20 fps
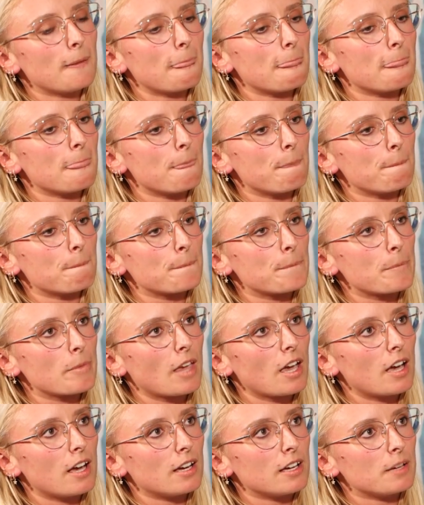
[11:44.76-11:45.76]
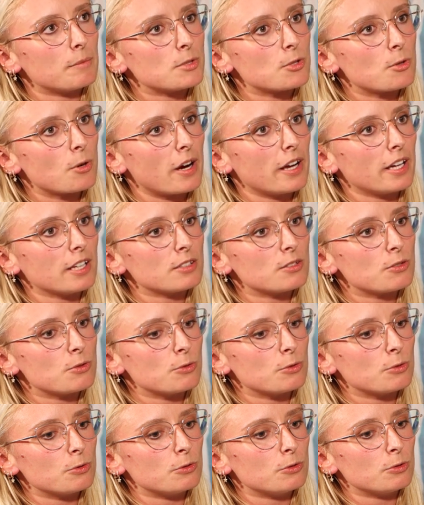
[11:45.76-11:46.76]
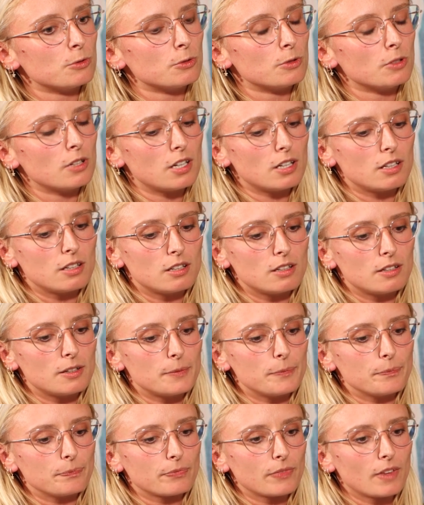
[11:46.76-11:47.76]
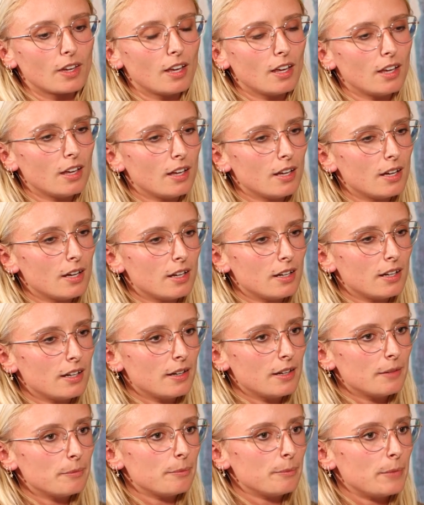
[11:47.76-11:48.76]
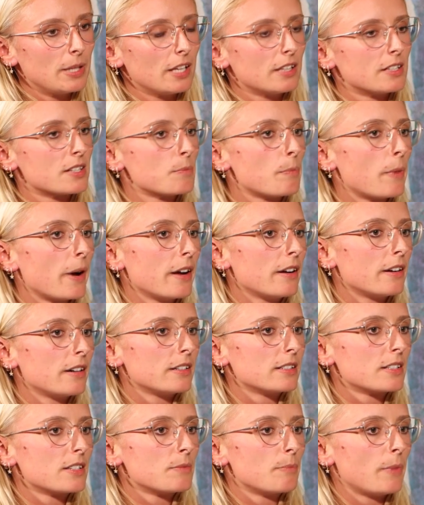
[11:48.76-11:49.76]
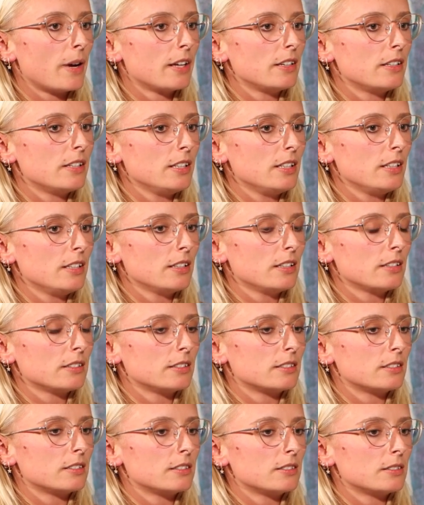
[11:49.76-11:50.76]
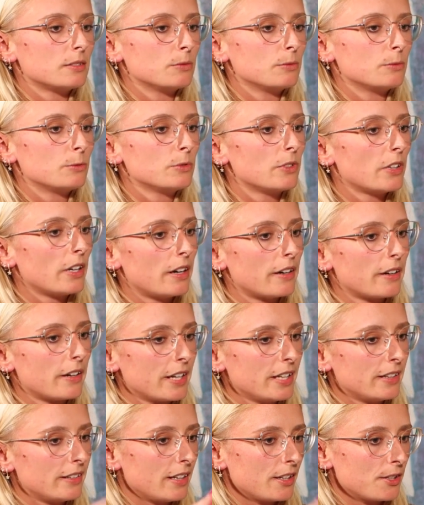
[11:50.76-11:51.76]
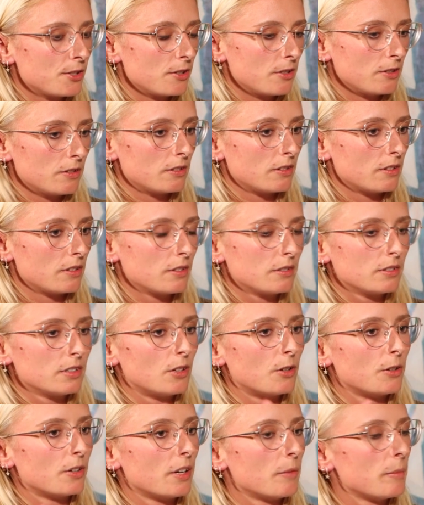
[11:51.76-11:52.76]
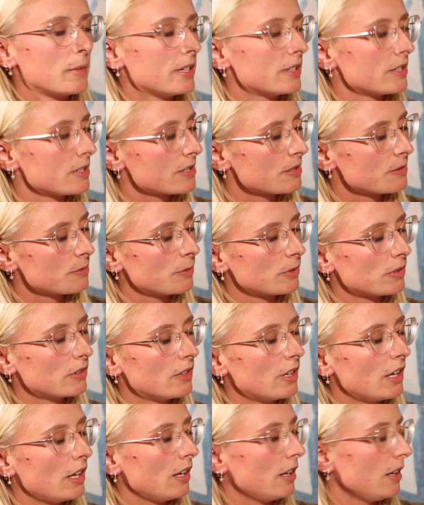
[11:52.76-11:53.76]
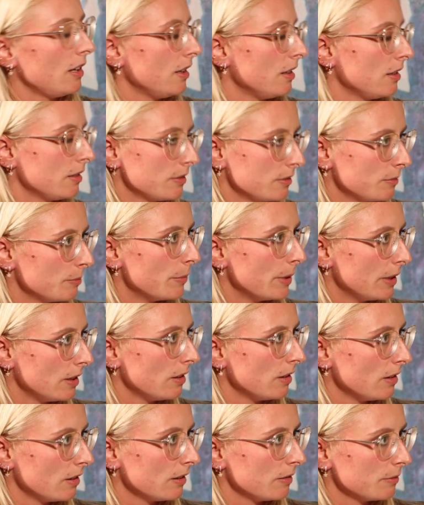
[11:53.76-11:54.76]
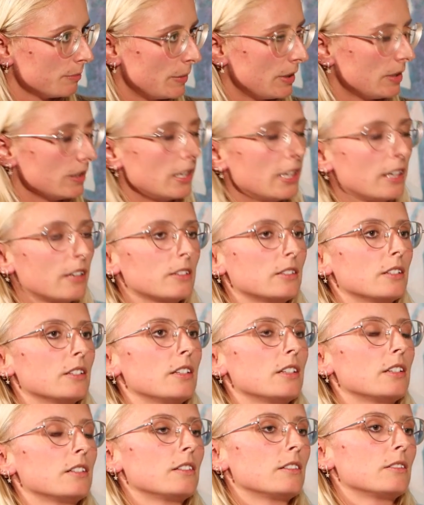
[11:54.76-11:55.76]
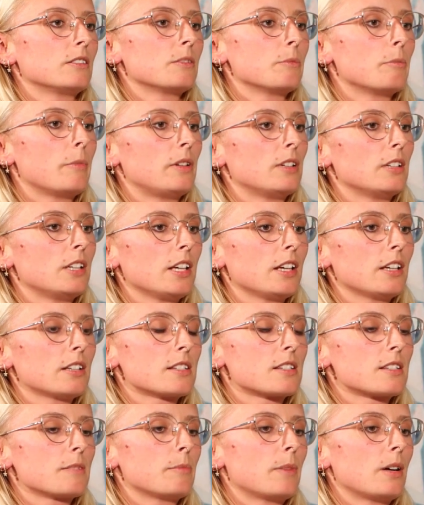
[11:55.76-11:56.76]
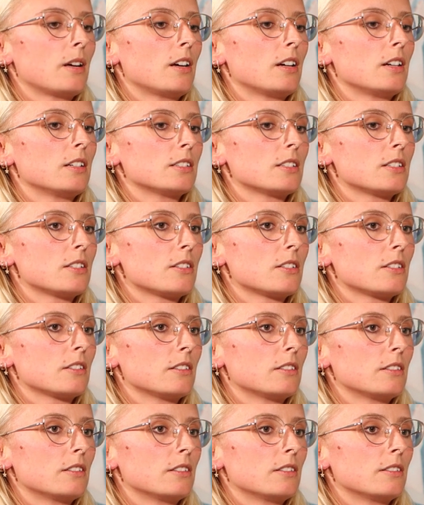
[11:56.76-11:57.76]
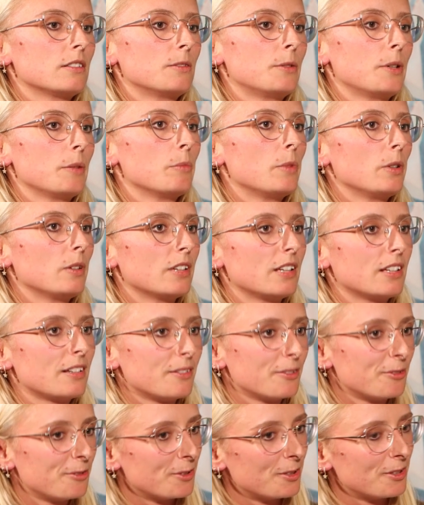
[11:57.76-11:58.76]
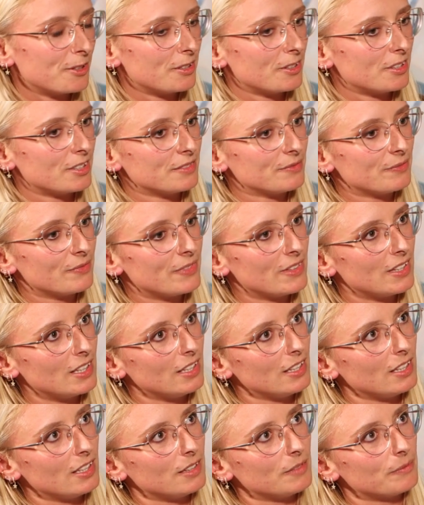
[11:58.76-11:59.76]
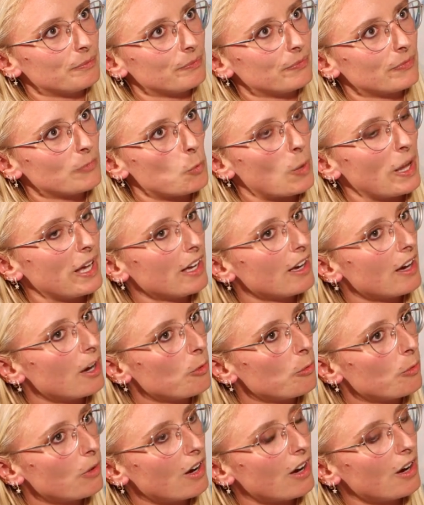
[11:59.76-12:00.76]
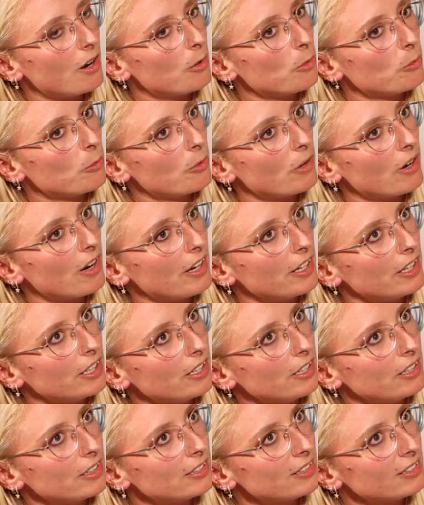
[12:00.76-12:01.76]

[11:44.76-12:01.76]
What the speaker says: I am trying to be inspired by the wood architecture ornaments, what they building on the buildings, but rebuild it for the way how I